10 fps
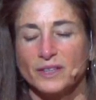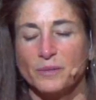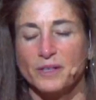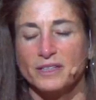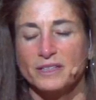
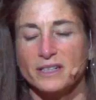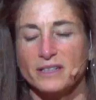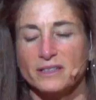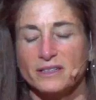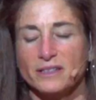You might
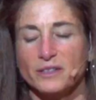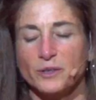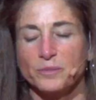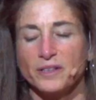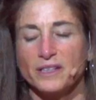sense that
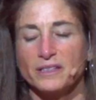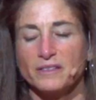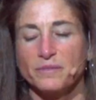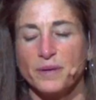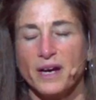your
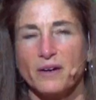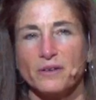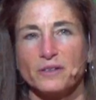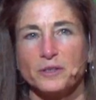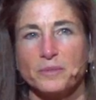place of
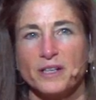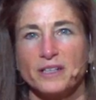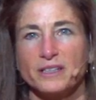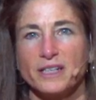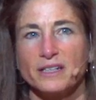power is by
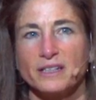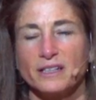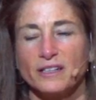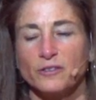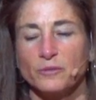
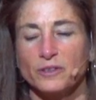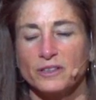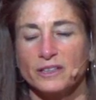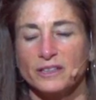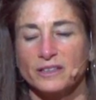attending
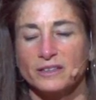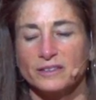inwardly